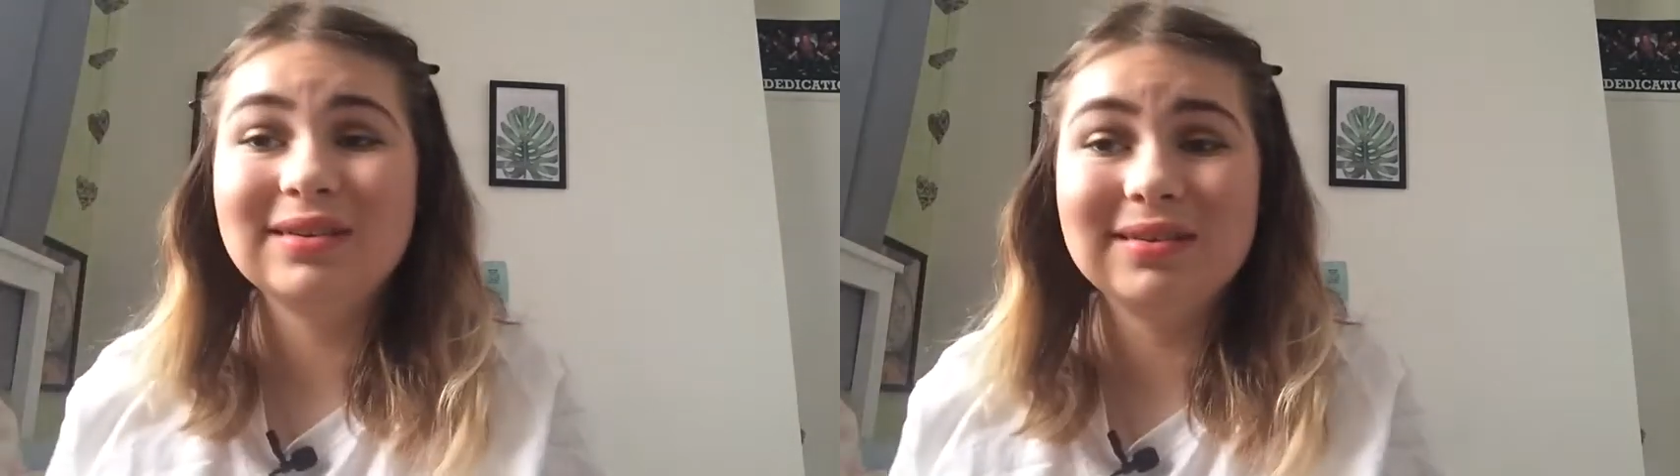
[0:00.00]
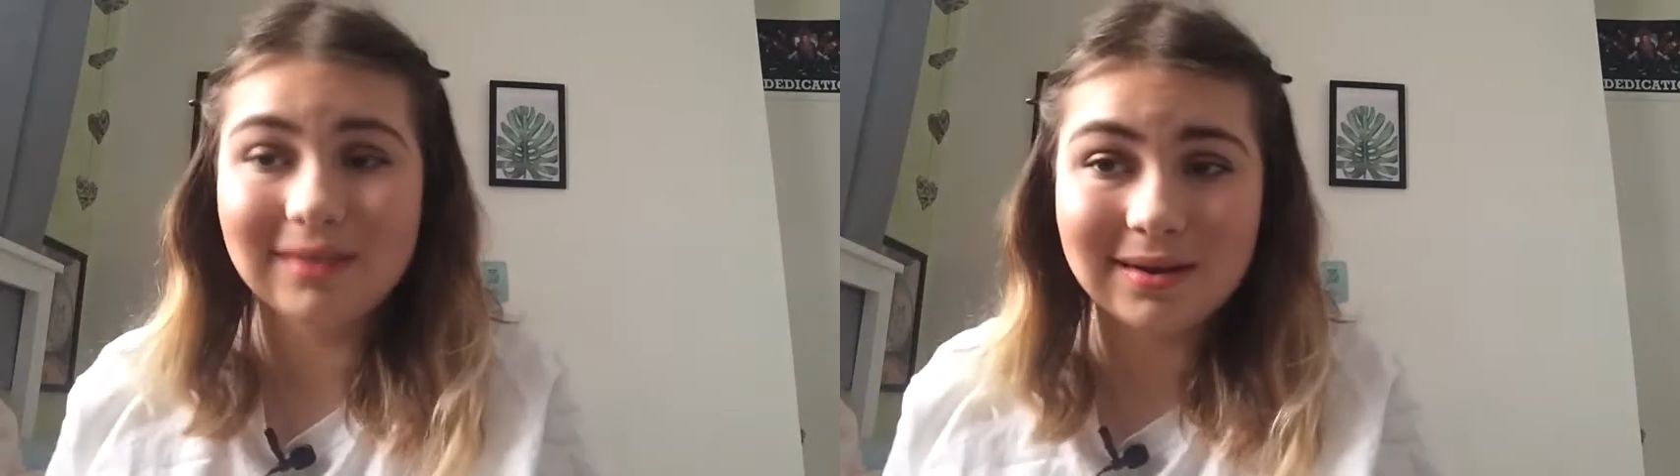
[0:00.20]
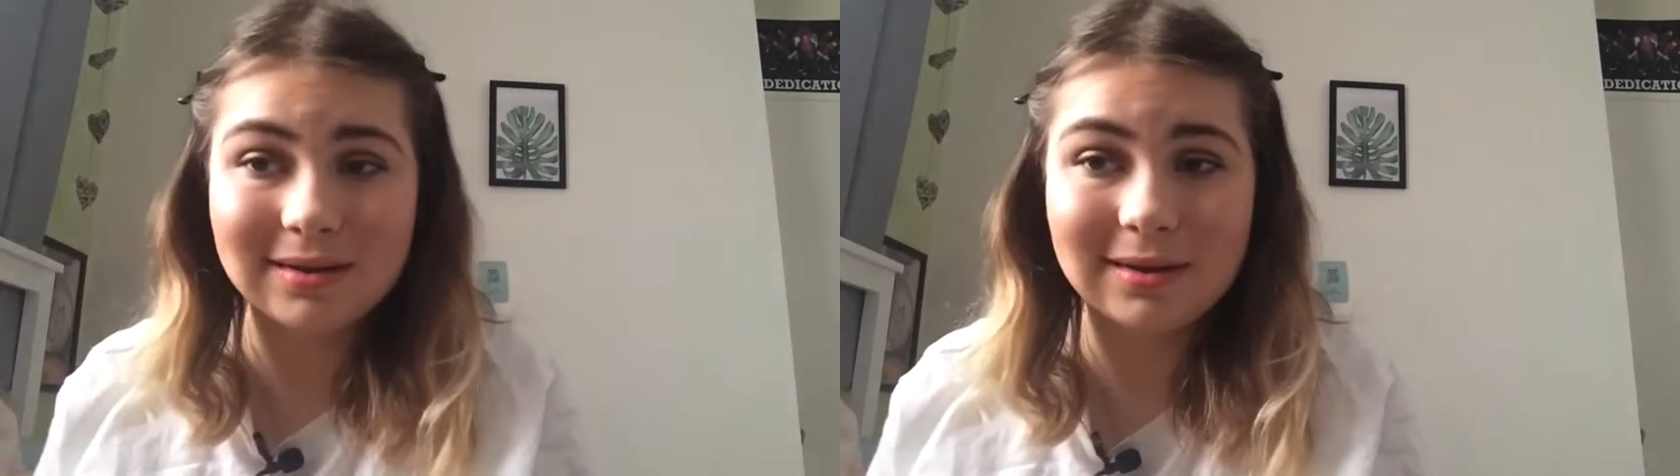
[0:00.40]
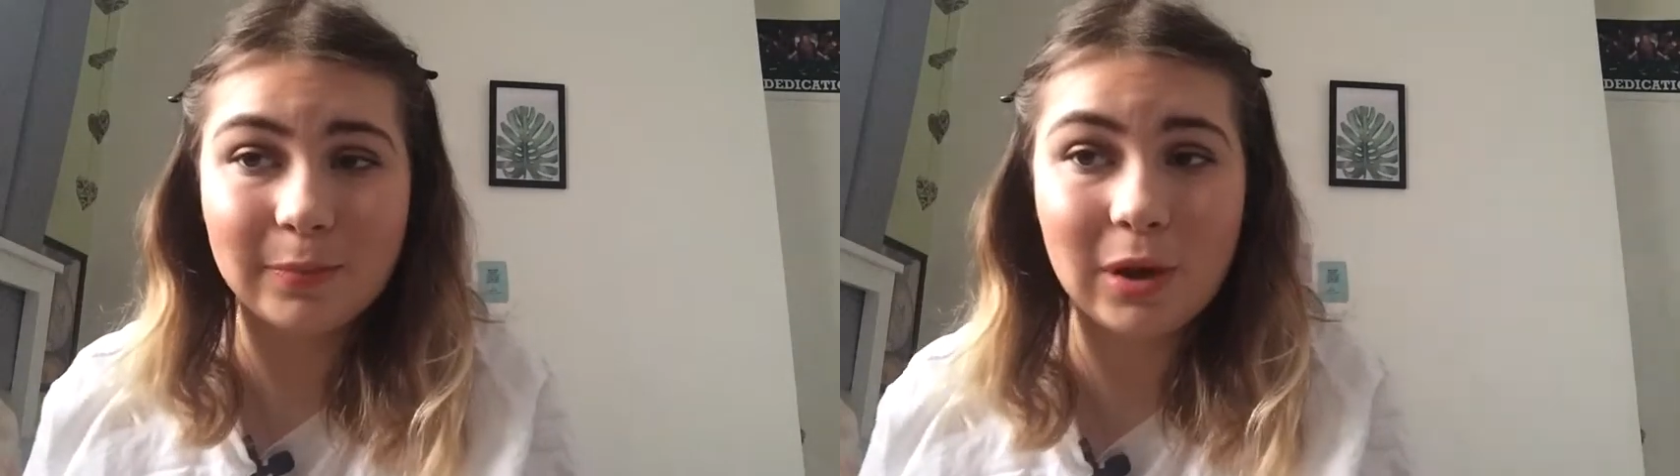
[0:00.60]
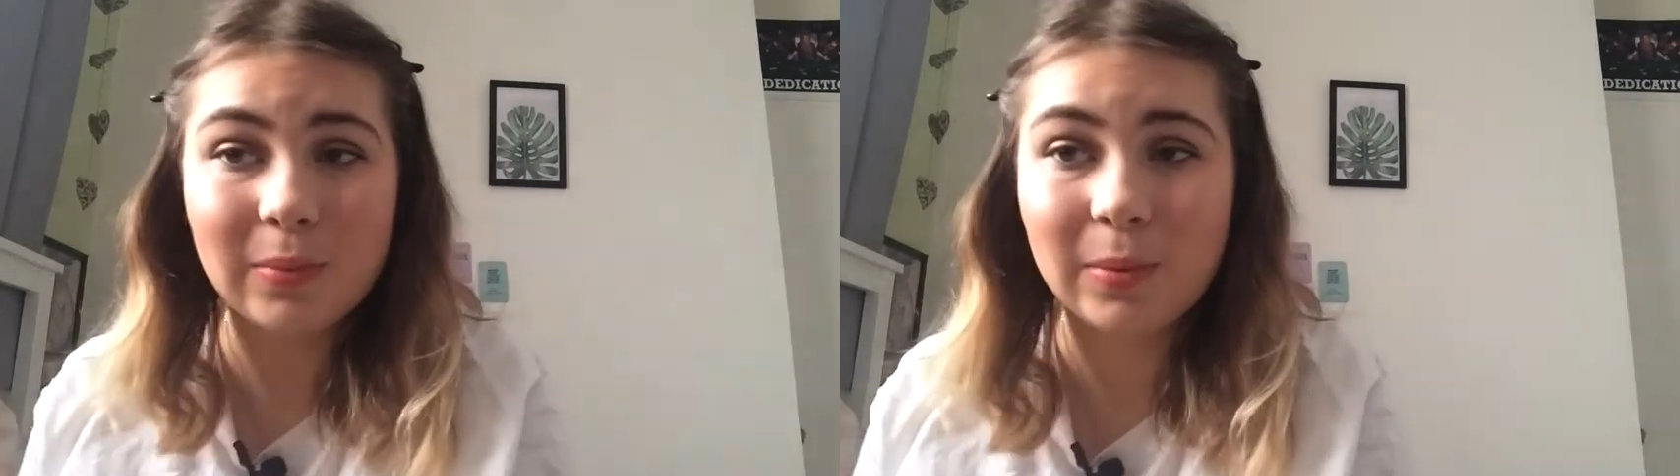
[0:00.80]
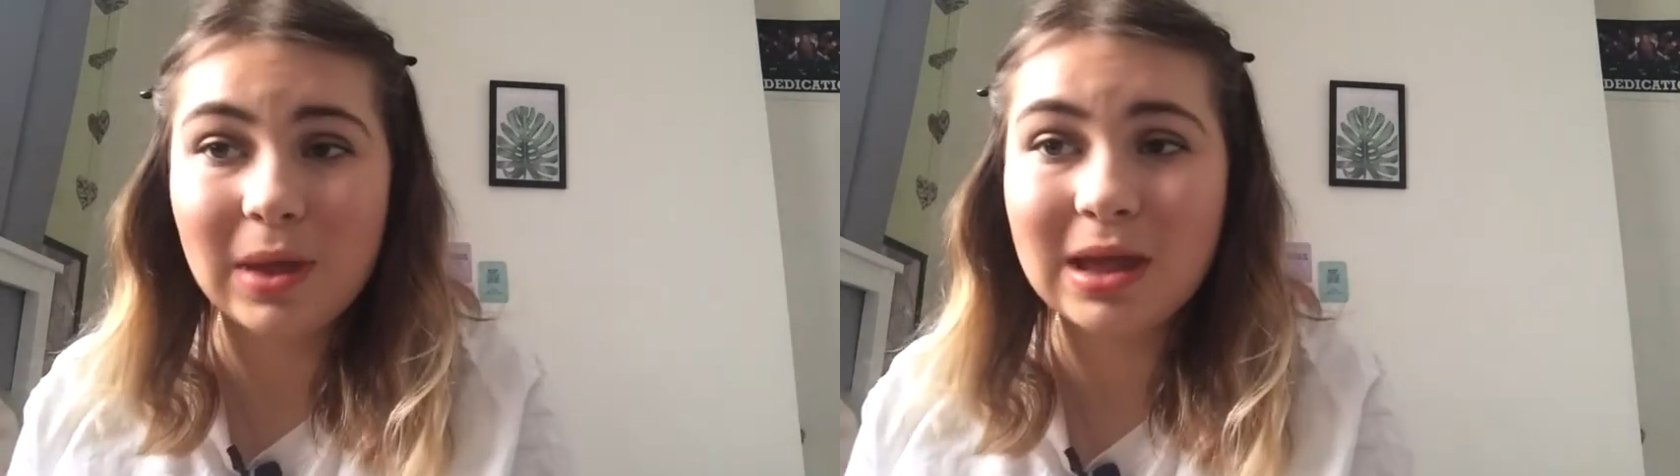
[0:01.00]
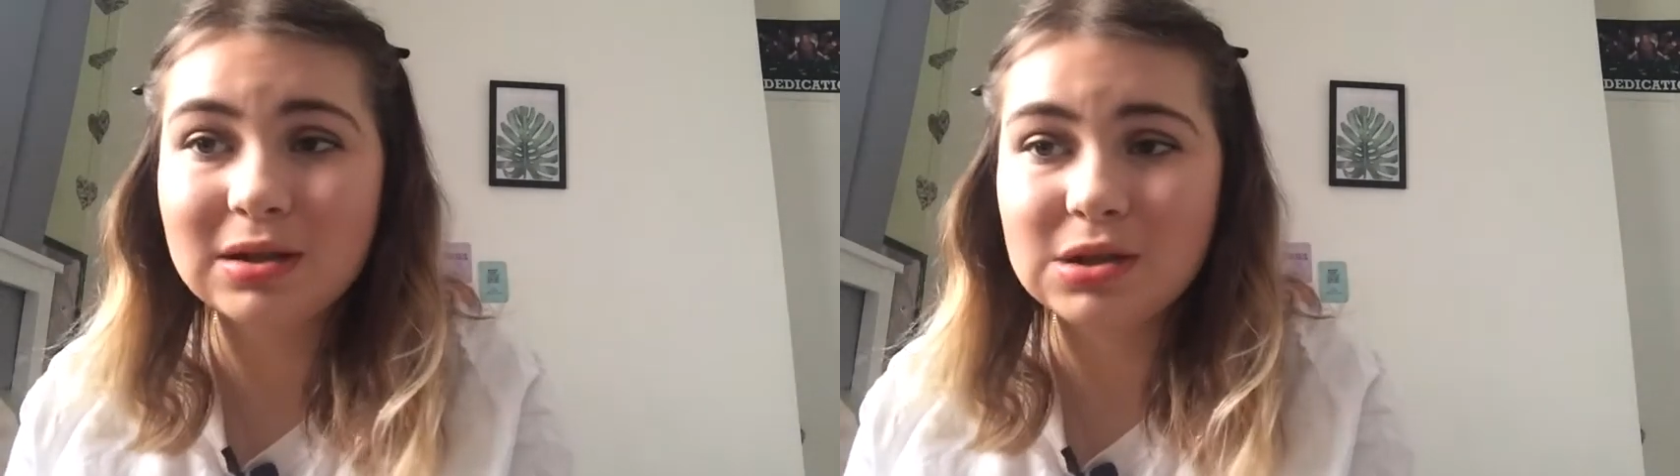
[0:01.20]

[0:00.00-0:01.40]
to darken them up a bit